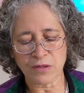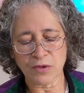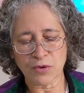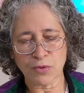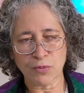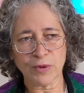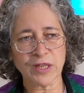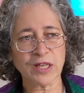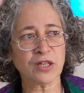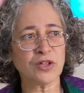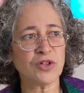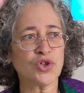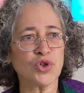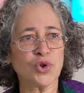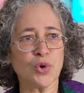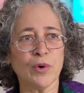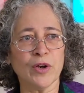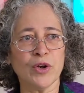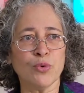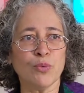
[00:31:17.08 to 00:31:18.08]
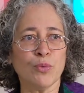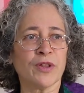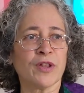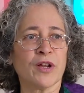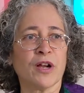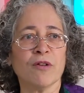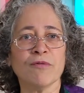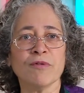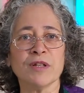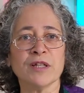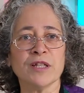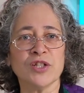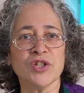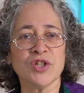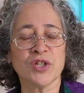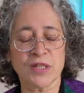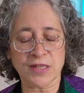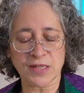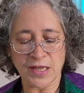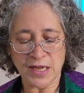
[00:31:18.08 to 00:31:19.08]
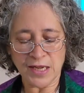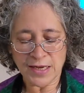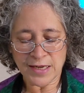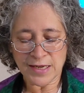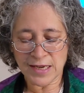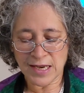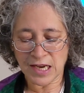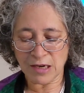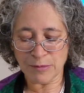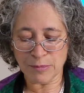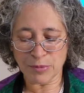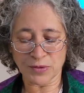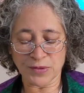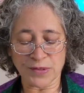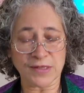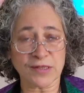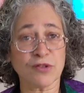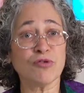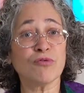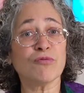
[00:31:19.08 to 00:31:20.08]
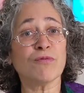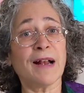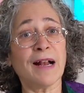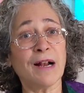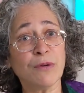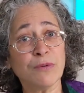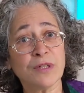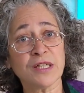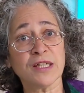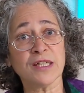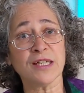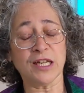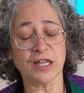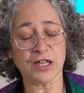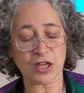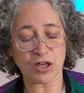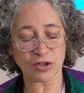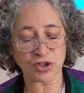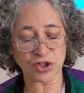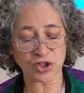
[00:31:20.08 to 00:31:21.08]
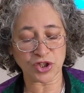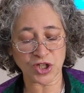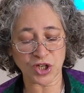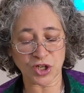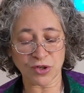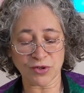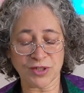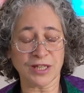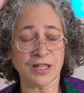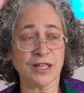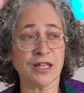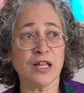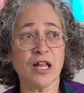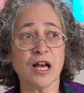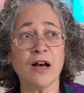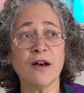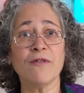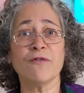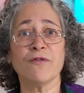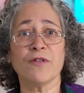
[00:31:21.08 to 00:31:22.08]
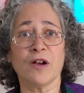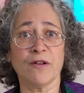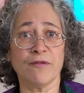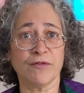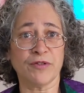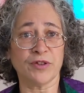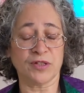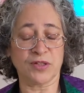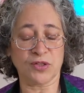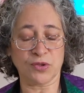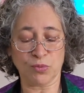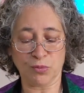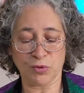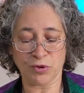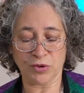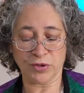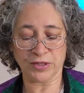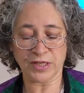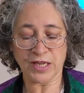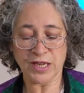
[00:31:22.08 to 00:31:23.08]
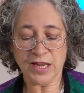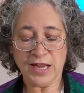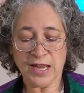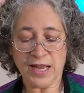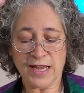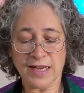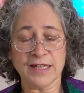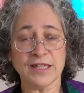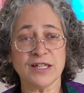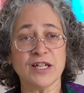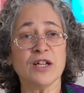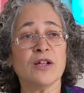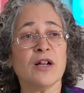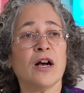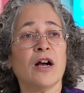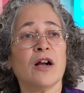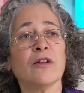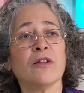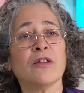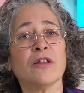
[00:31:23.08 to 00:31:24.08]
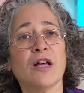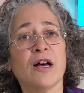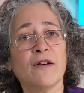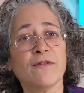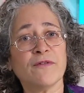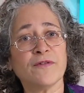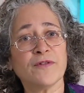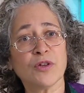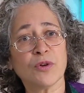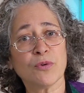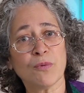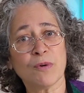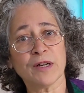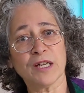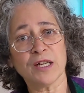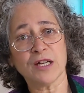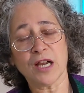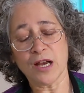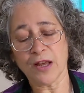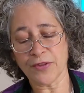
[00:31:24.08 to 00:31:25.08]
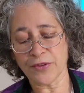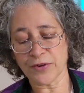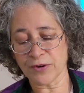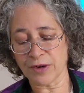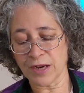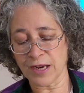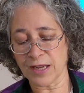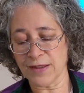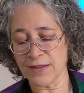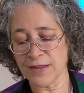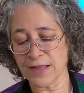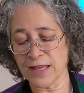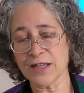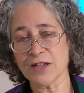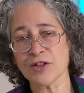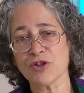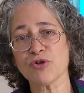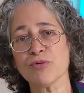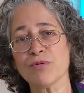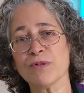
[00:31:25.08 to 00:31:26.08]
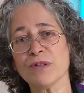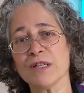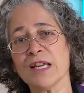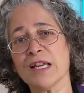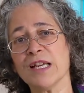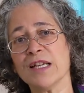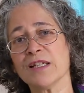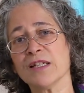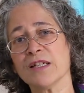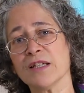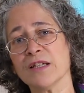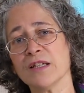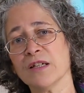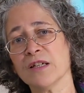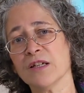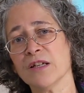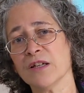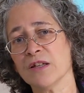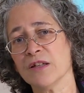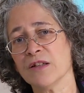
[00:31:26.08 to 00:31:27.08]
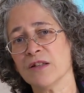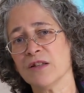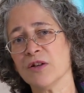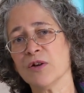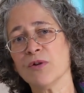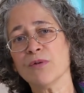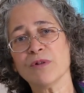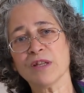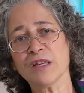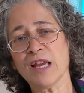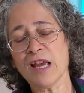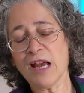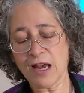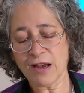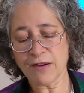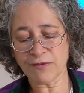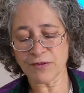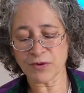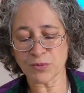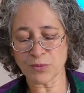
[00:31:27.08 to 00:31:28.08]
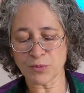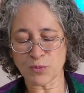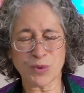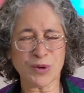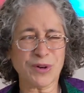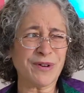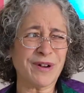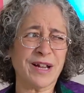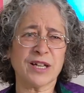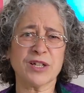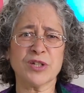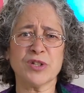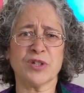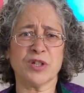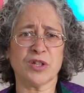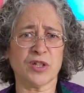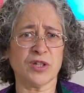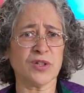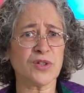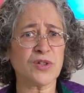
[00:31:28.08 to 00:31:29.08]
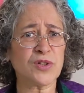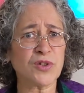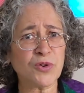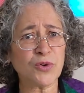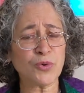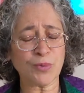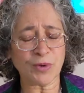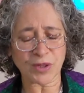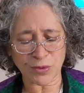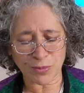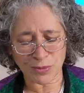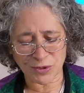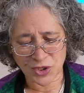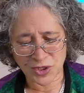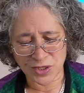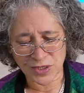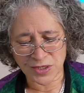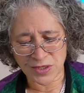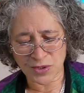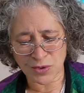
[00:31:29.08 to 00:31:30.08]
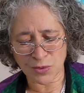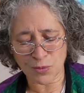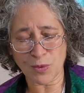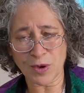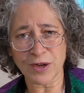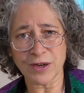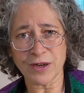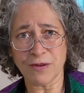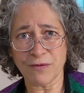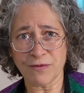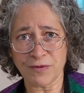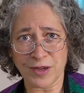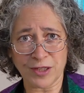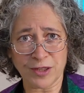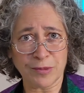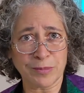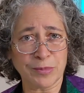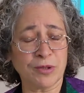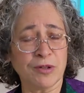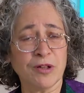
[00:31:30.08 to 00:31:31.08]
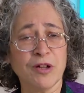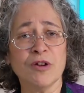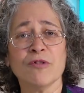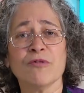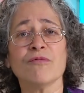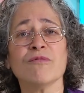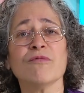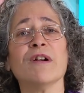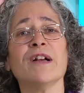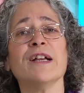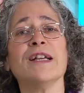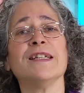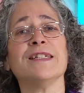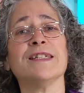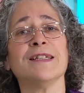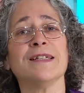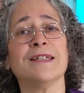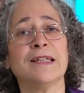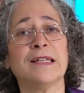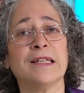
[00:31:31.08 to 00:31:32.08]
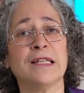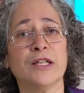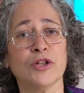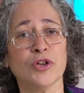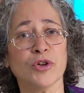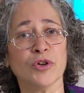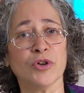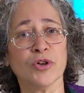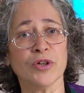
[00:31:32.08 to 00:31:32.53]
We can join with our religious neighbors, grounded in our shared love of this world and our love to one another, and then create the only heaven we're actually concerned with, which is the one available right here.